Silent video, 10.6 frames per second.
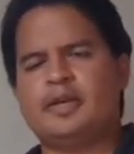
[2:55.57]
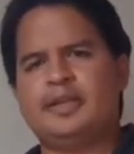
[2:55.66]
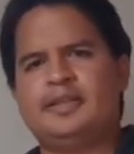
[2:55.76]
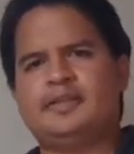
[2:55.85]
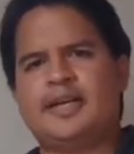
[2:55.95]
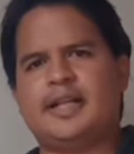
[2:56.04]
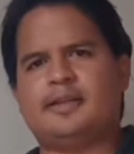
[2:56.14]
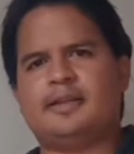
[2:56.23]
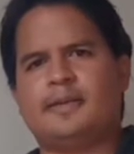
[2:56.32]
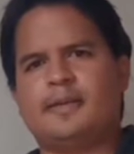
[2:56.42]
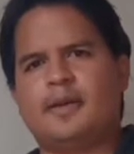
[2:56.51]
is that
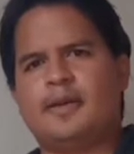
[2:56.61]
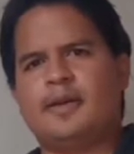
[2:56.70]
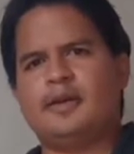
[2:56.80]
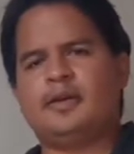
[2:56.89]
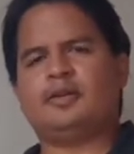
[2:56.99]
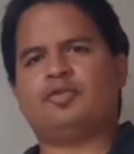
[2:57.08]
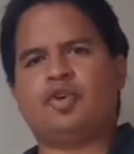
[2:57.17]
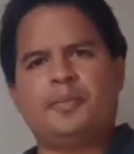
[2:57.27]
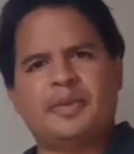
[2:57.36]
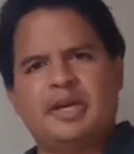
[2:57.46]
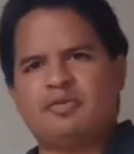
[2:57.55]

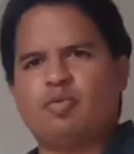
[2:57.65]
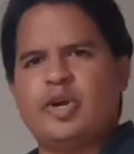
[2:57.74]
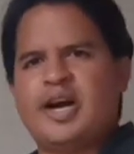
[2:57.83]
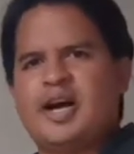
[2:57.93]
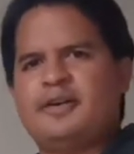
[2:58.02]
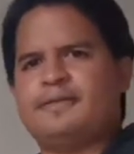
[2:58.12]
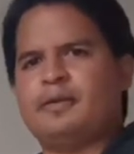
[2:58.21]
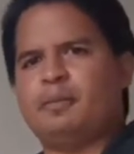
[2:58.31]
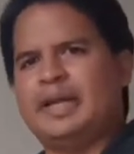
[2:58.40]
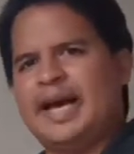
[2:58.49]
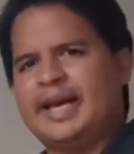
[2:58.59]
sometimes we have
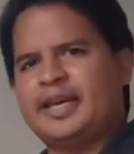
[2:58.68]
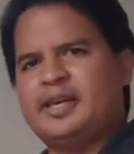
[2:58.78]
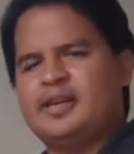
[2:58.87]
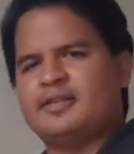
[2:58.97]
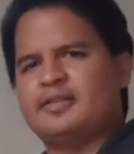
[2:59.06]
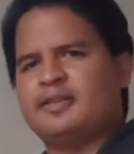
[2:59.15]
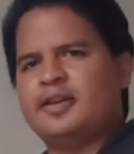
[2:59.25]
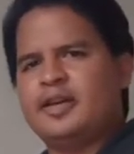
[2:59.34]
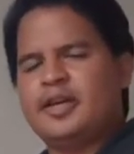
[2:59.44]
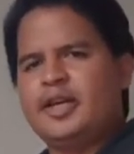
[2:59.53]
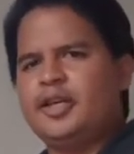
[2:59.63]
black keys
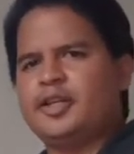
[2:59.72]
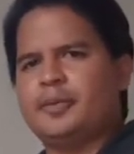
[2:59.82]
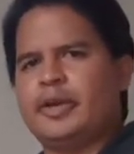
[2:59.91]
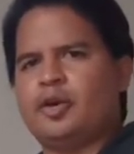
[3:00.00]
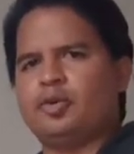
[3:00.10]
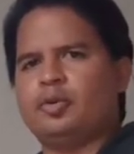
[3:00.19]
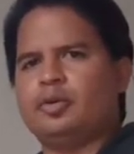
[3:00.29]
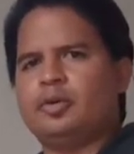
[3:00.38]
in the middle,